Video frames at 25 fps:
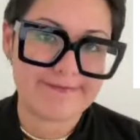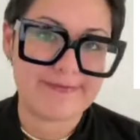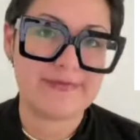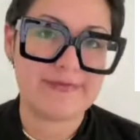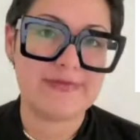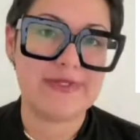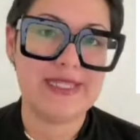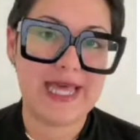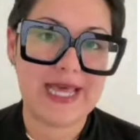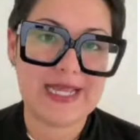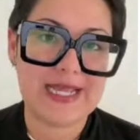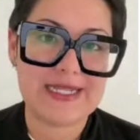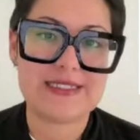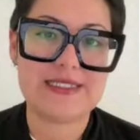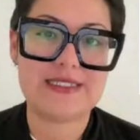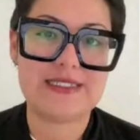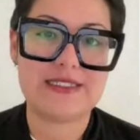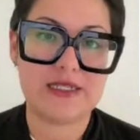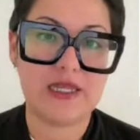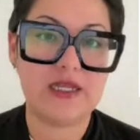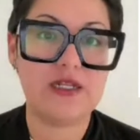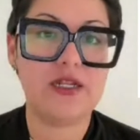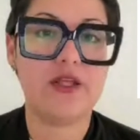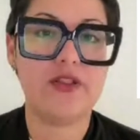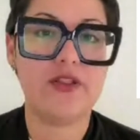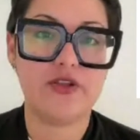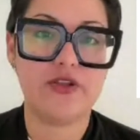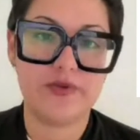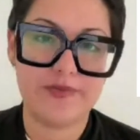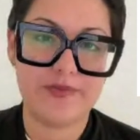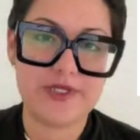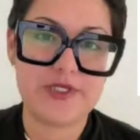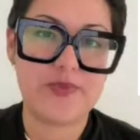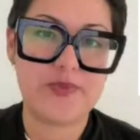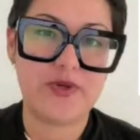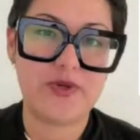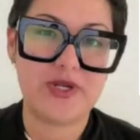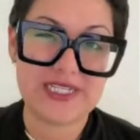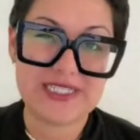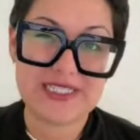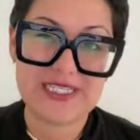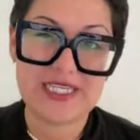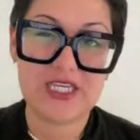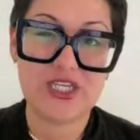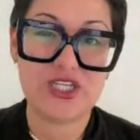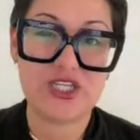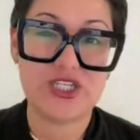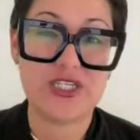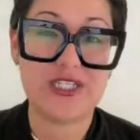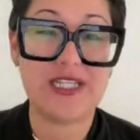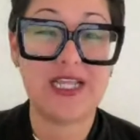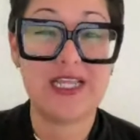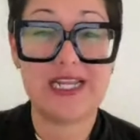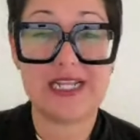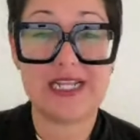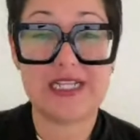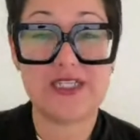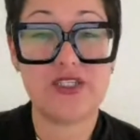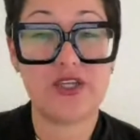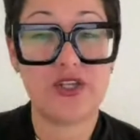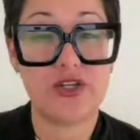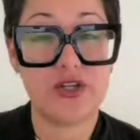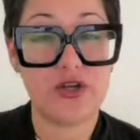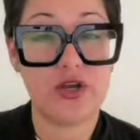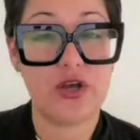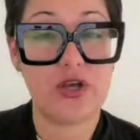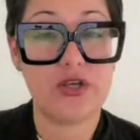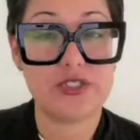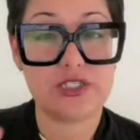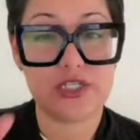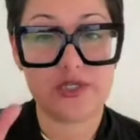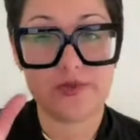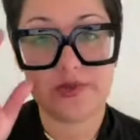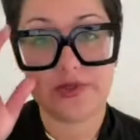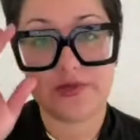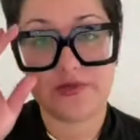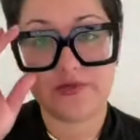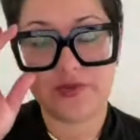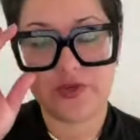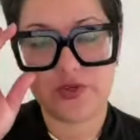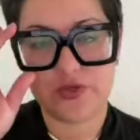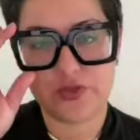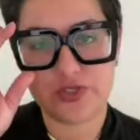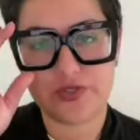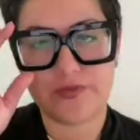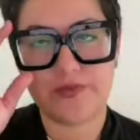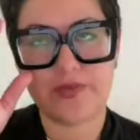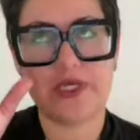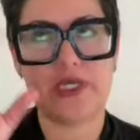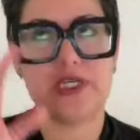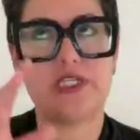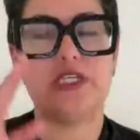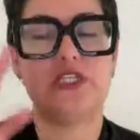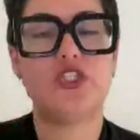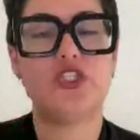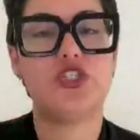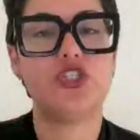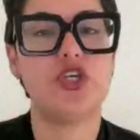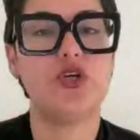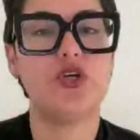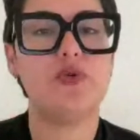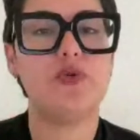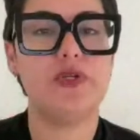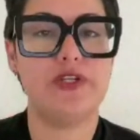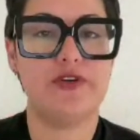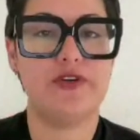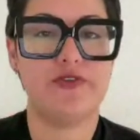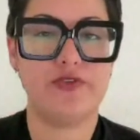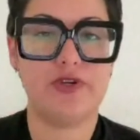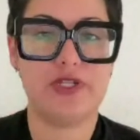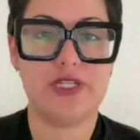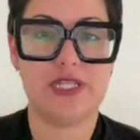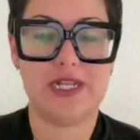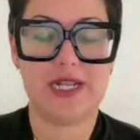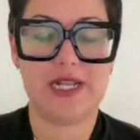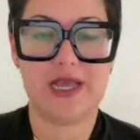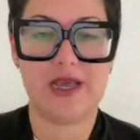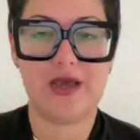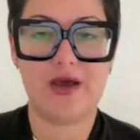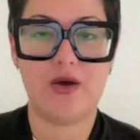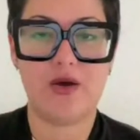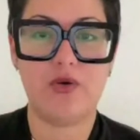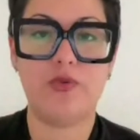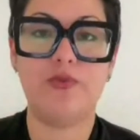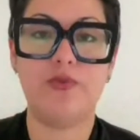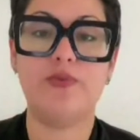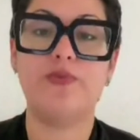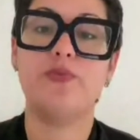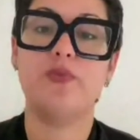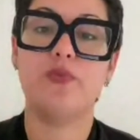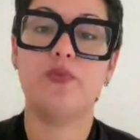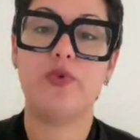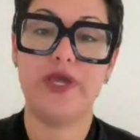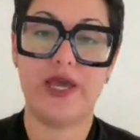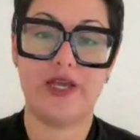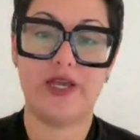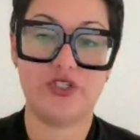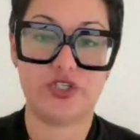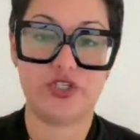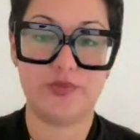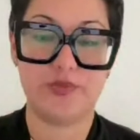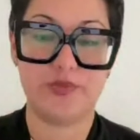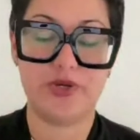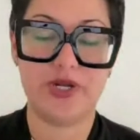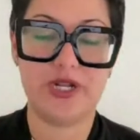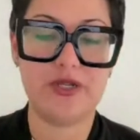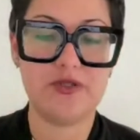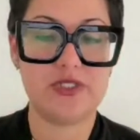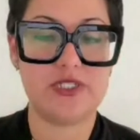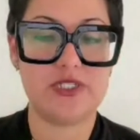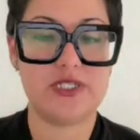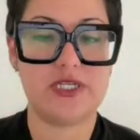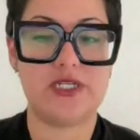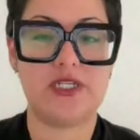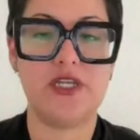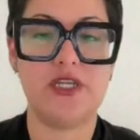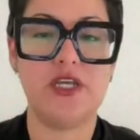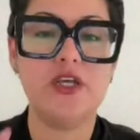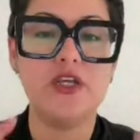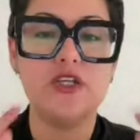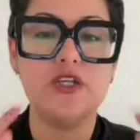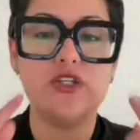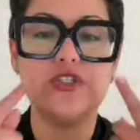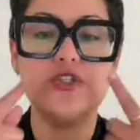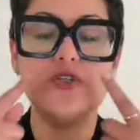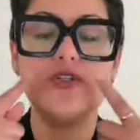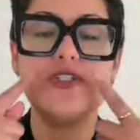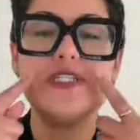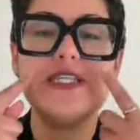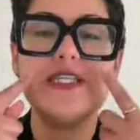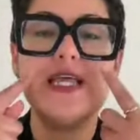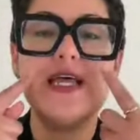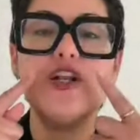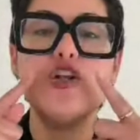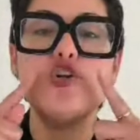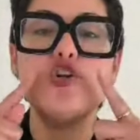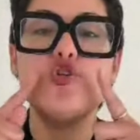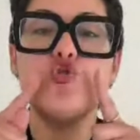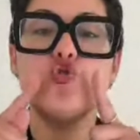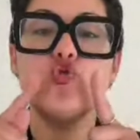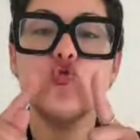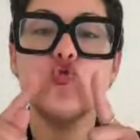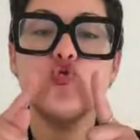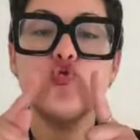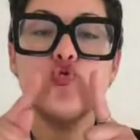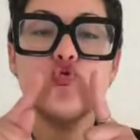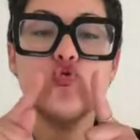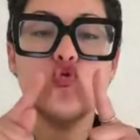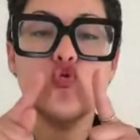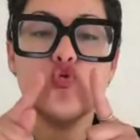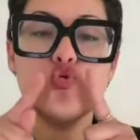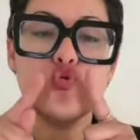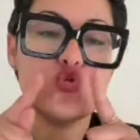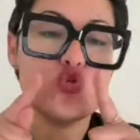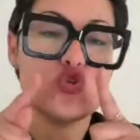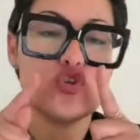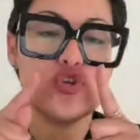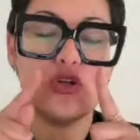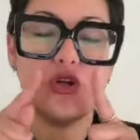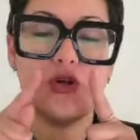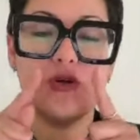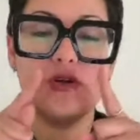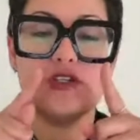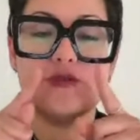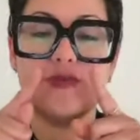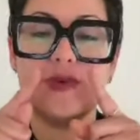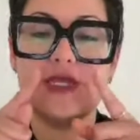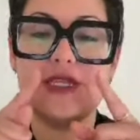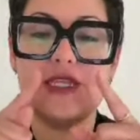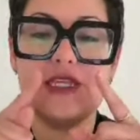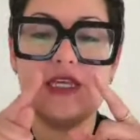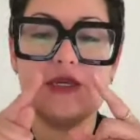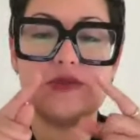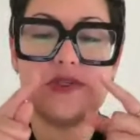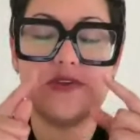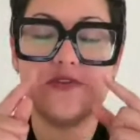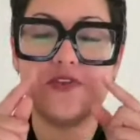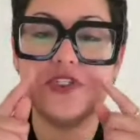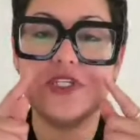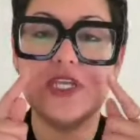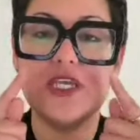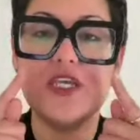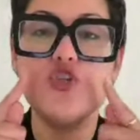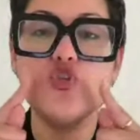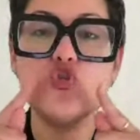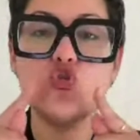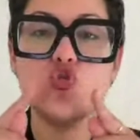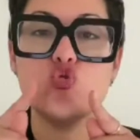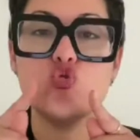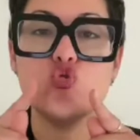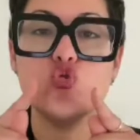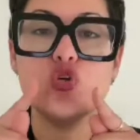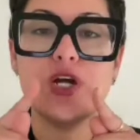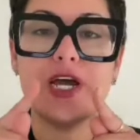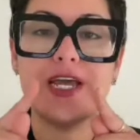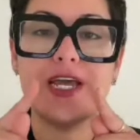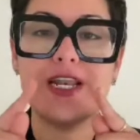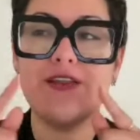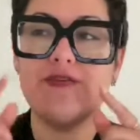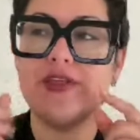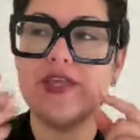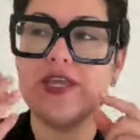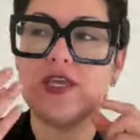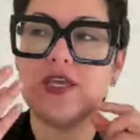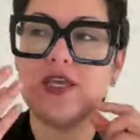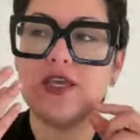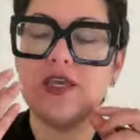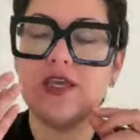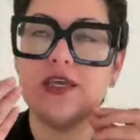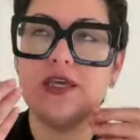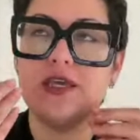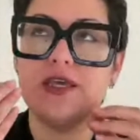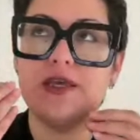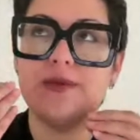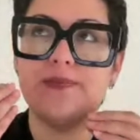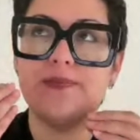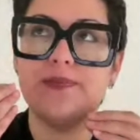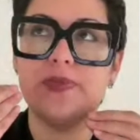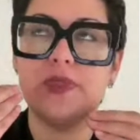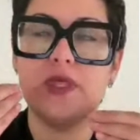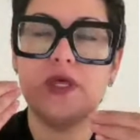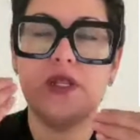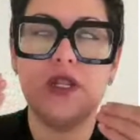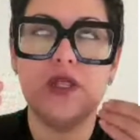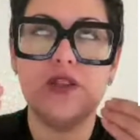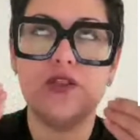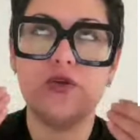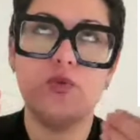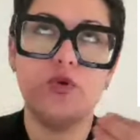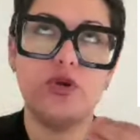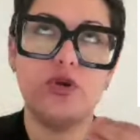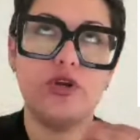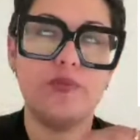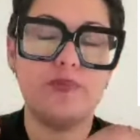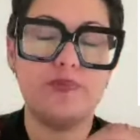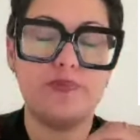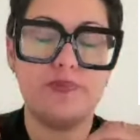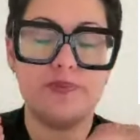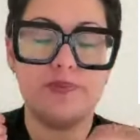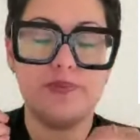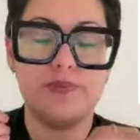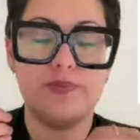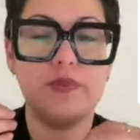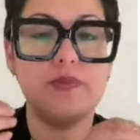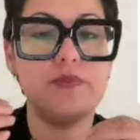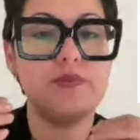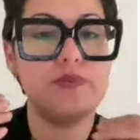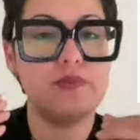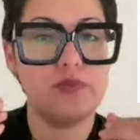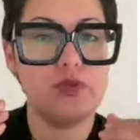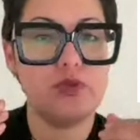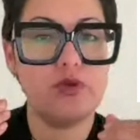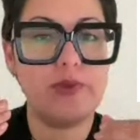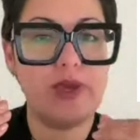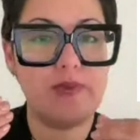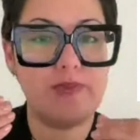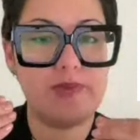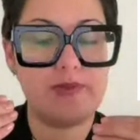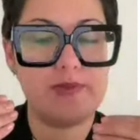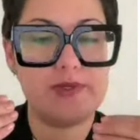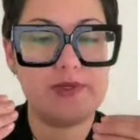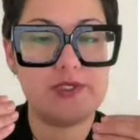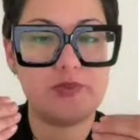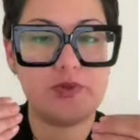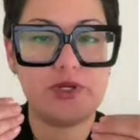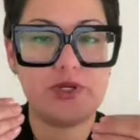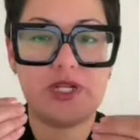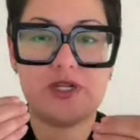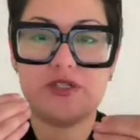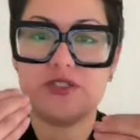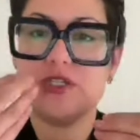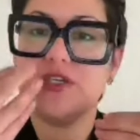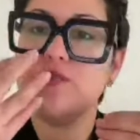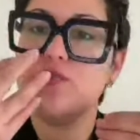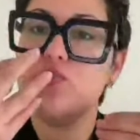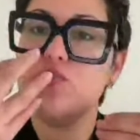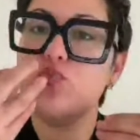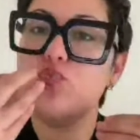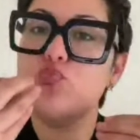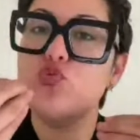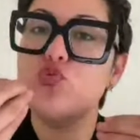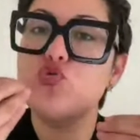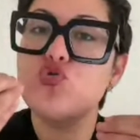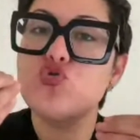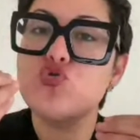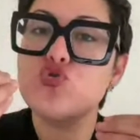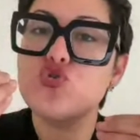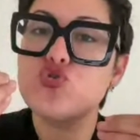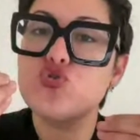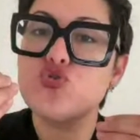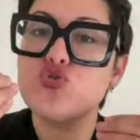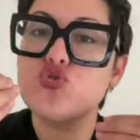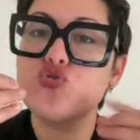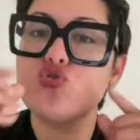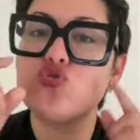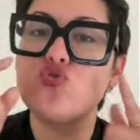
that's another mispronunciation that is going to cause some confusion because it's so different than how we actually pronounce it. So it's not lu. So notice my lips. If you're saying lu, kind of like another word you might be mispronouncing, book,